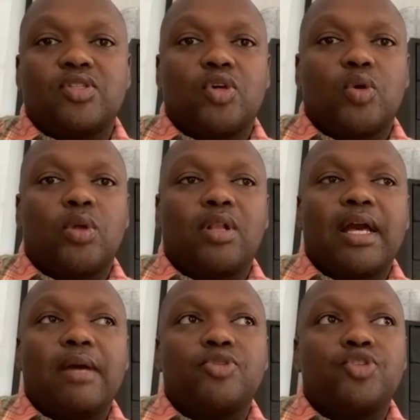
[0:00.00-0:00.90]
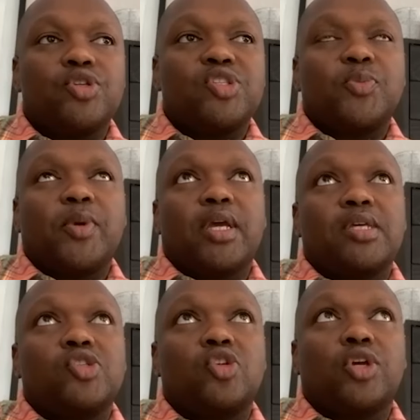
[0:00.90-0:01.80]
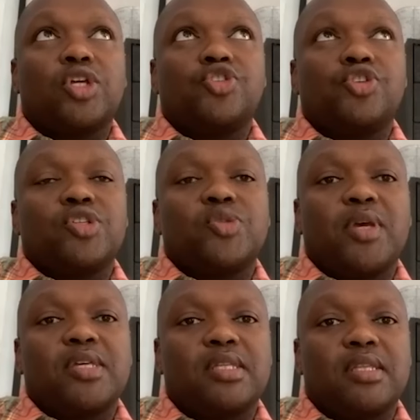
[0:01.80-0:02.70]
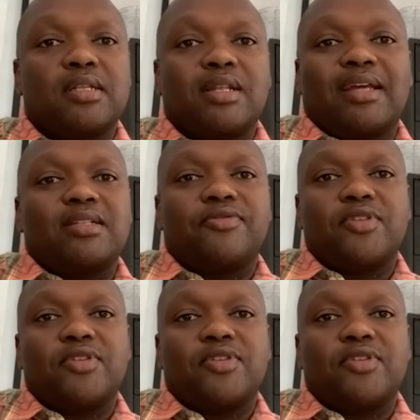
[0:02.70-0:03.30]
So we'll come to your space, look at your space and like different